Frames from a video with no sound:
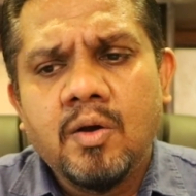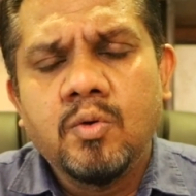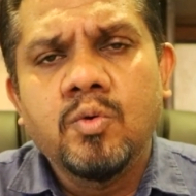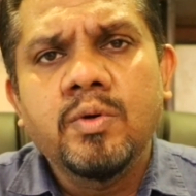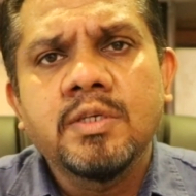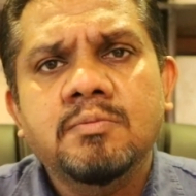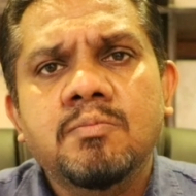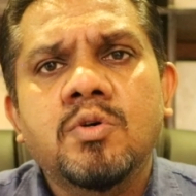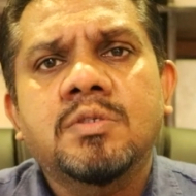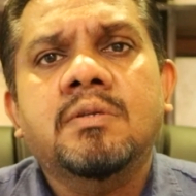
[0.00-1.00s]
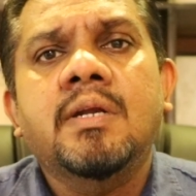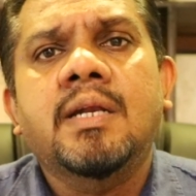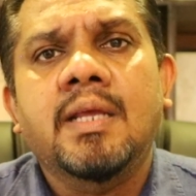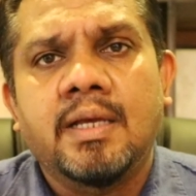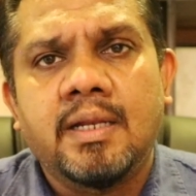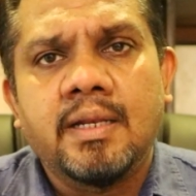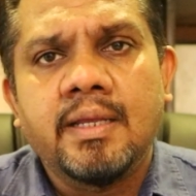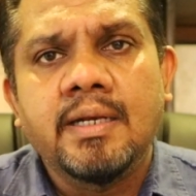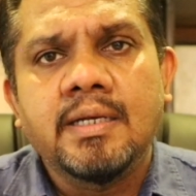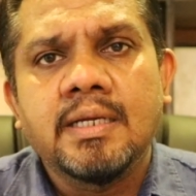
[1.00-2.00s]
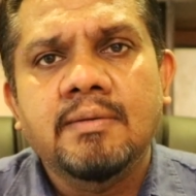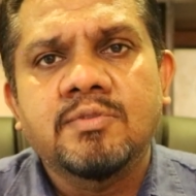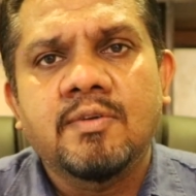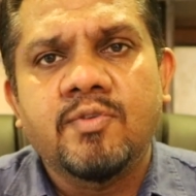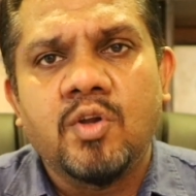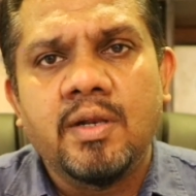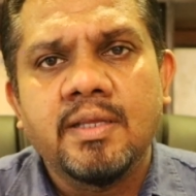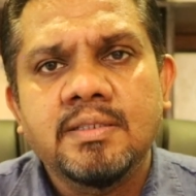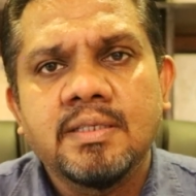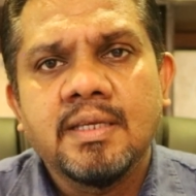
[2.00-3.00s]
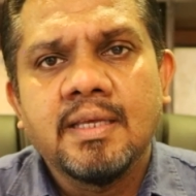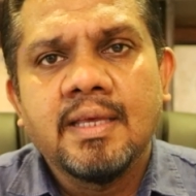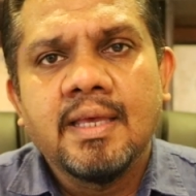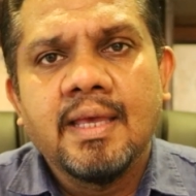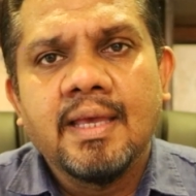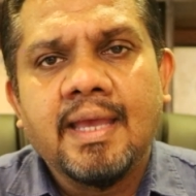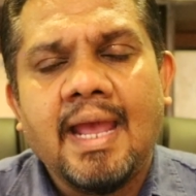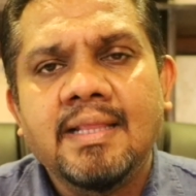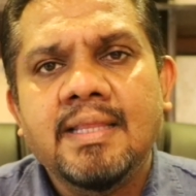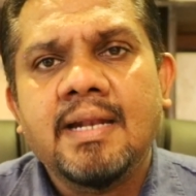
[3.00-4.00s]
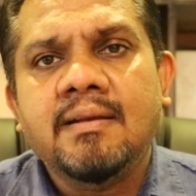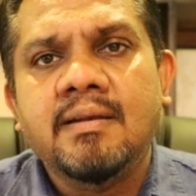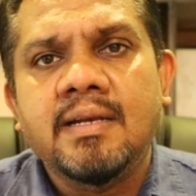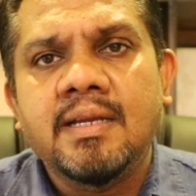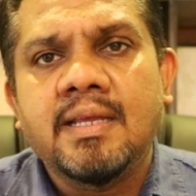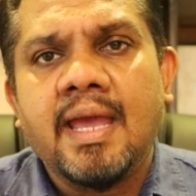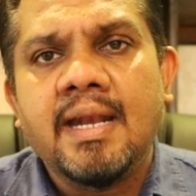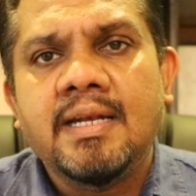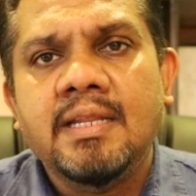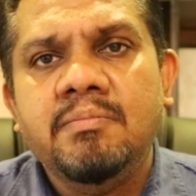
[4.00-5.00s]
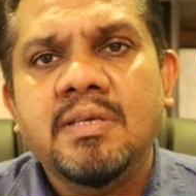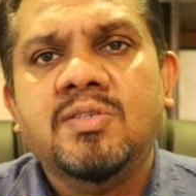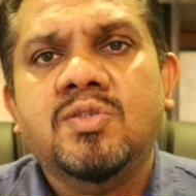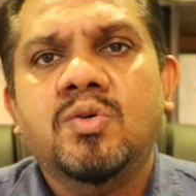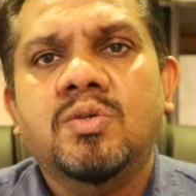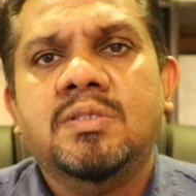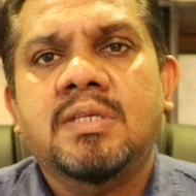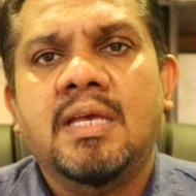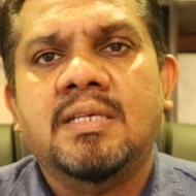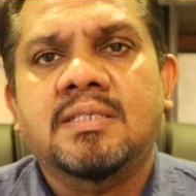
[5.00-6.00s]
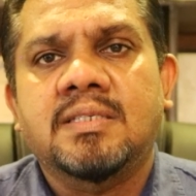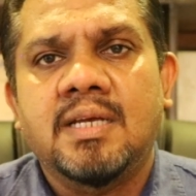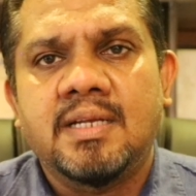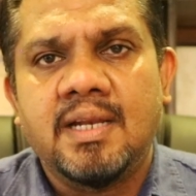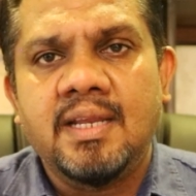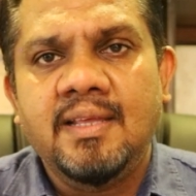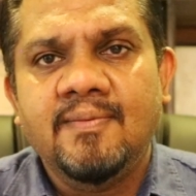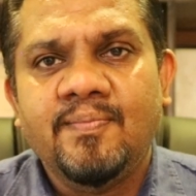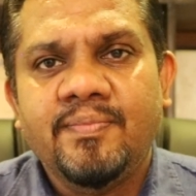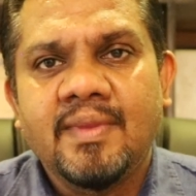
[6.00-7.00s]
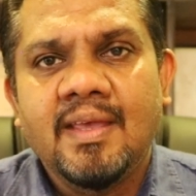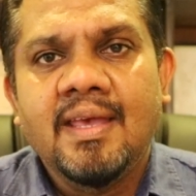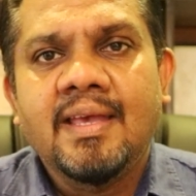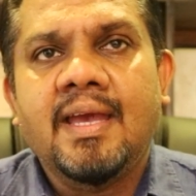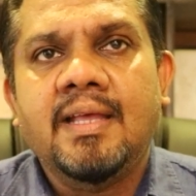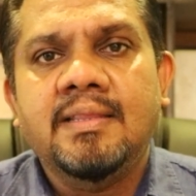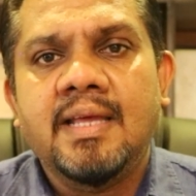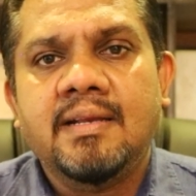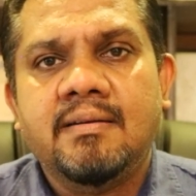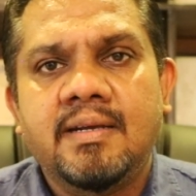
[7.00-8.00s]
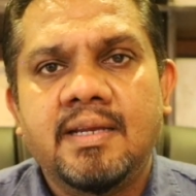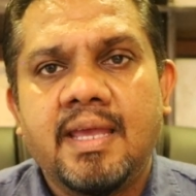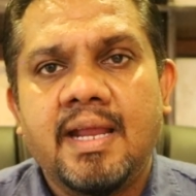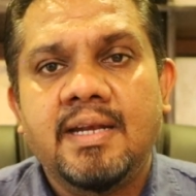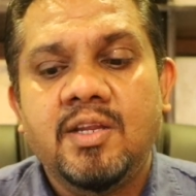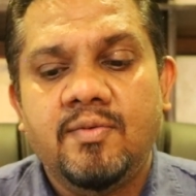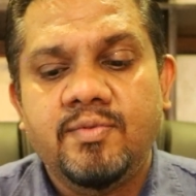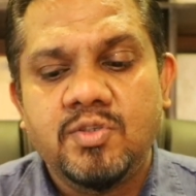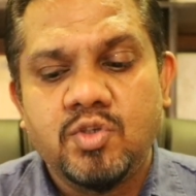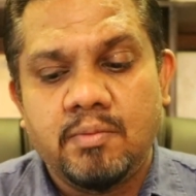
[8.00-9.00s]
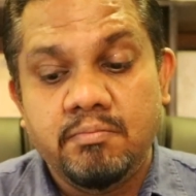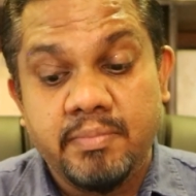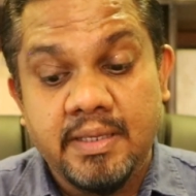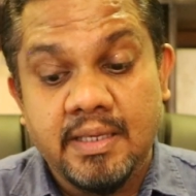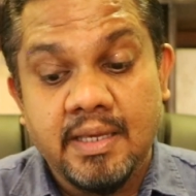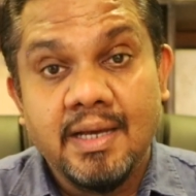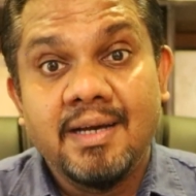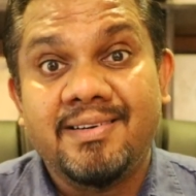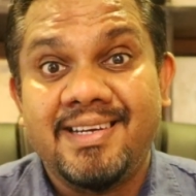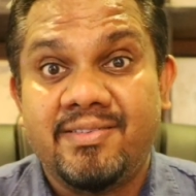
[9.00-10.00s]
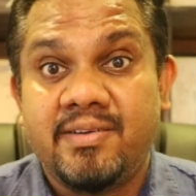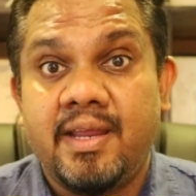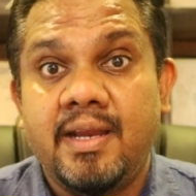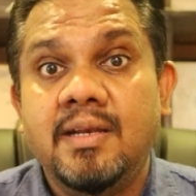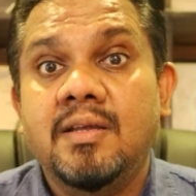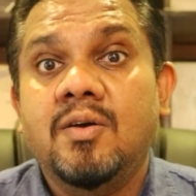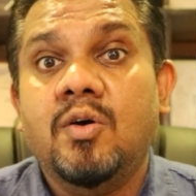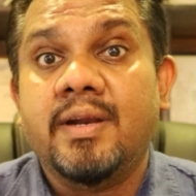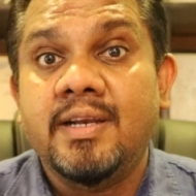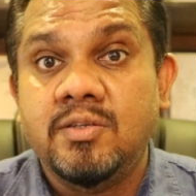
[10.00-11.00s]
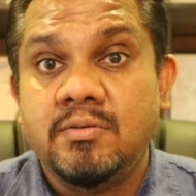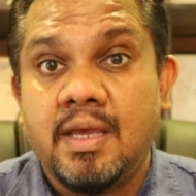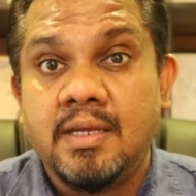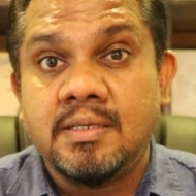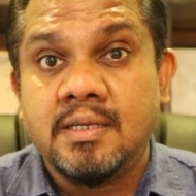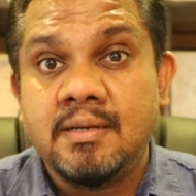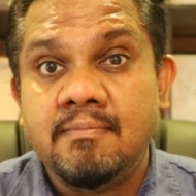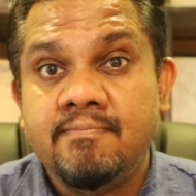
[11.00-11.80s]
who is most critical in terms of knowledge. Can that criticality be sourced externally? Can that criticality of the job be retrained or education?